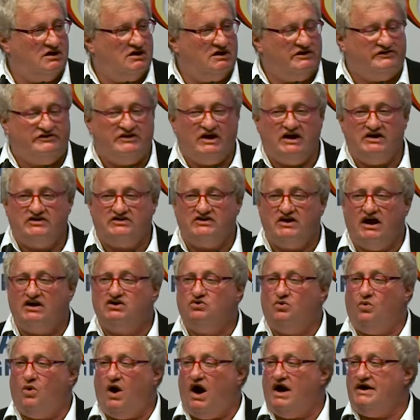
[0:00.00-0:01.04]
there is not
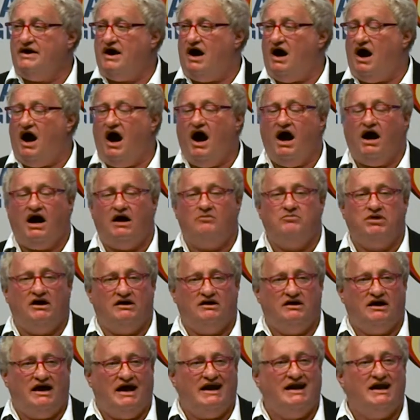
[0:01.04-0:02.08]
one Arab
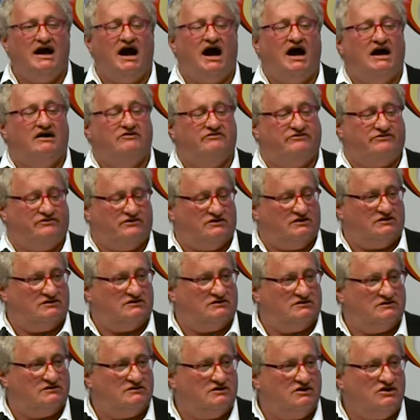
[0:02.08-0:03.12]
alive
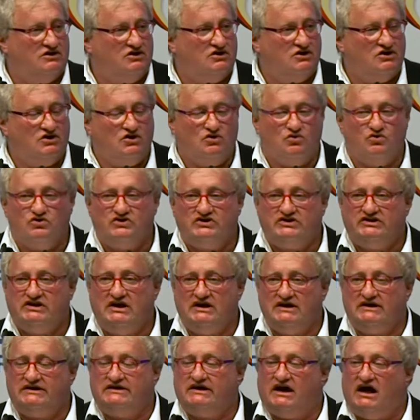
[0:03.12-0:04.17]
who
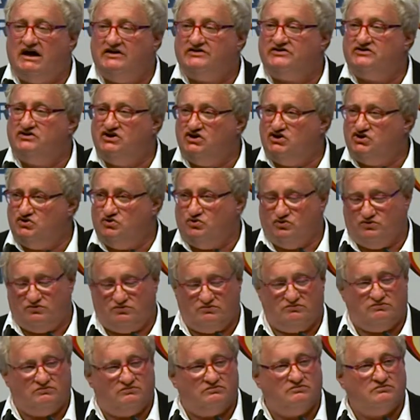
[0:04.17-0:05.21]
still trusts the Jew.
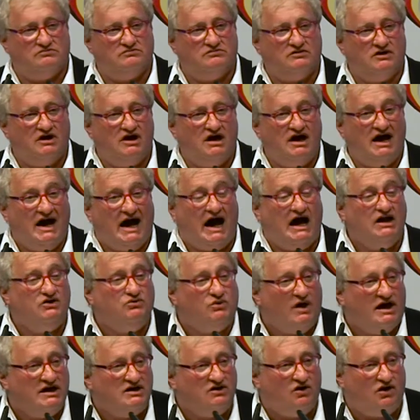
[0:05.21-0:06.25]
How do
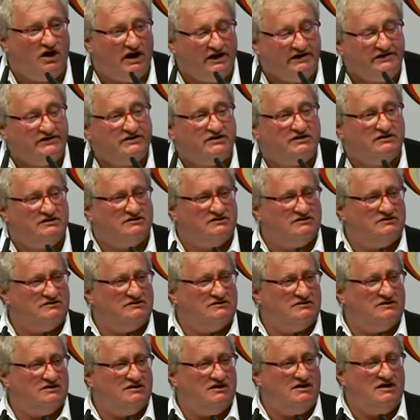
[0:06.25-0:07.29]
I know it?
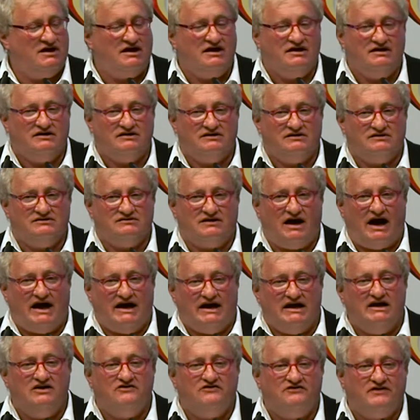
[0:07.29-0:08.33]
I
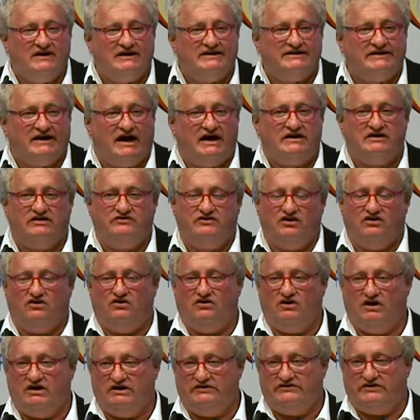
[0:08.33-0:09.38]
infiltrated their
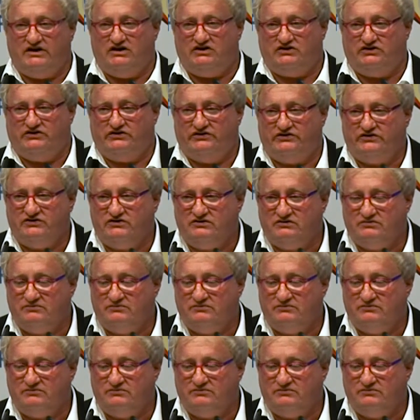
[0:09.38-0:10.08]
organizations.